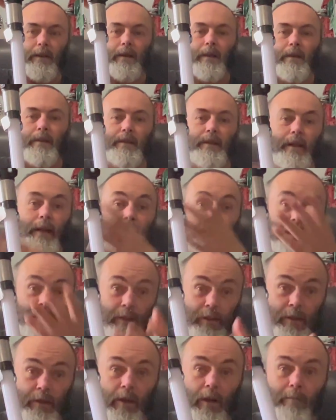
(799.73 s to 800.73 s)
So now this
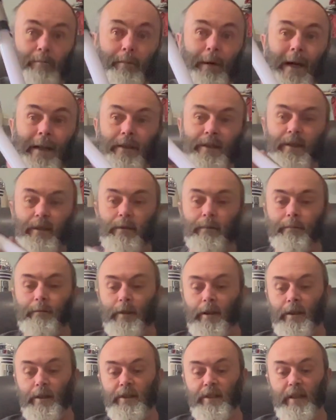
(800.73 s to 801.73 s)
has gone back to the
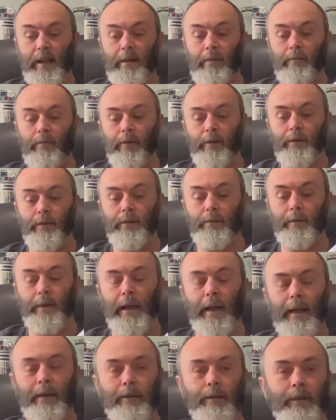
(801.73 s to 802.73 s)
first sound font that we
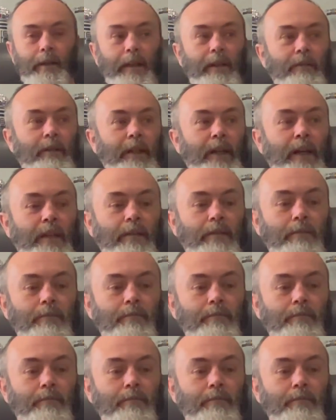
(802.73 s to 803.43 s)
had on here again.